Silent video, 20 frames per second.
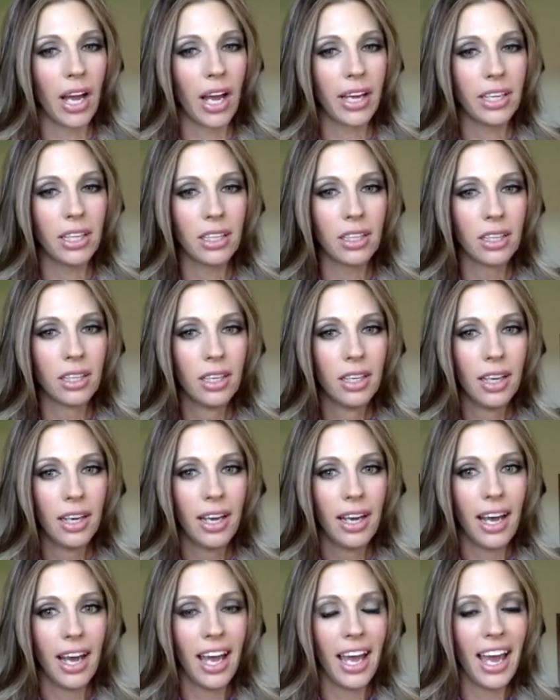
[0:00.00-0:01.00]
Oh
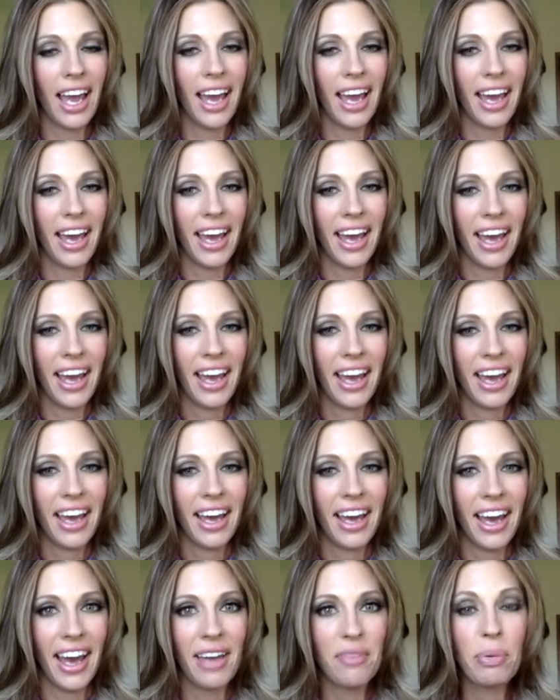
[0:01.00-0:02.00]
yeah,
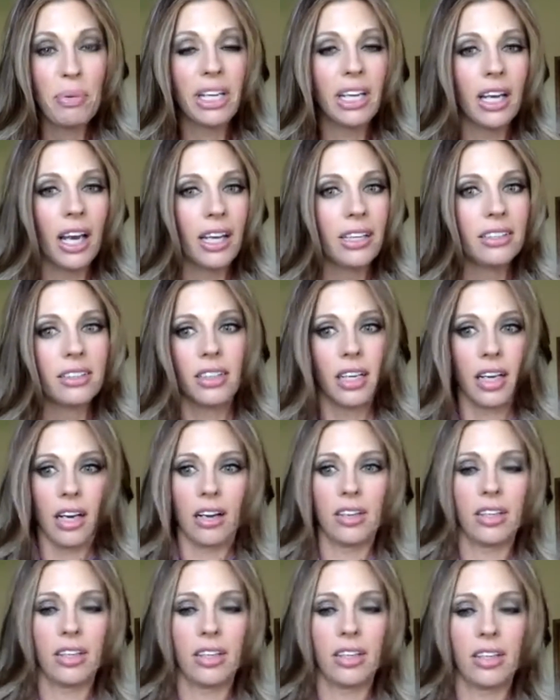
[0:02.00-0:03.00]
yeah. And, and you're like,
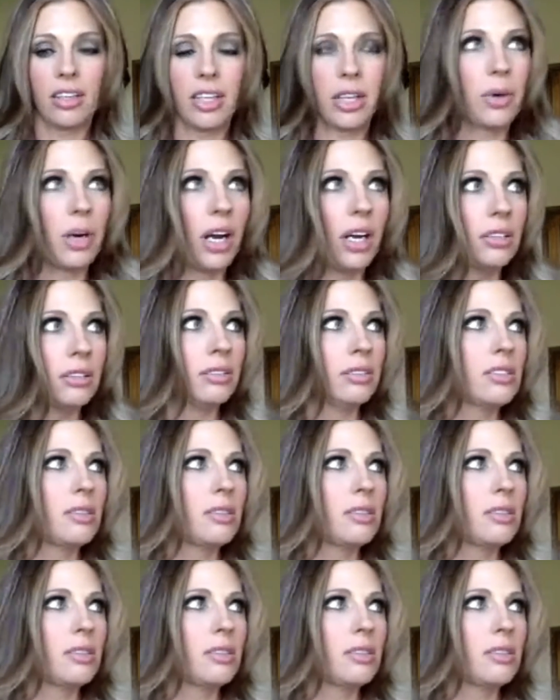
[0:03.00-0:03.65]
are they crying?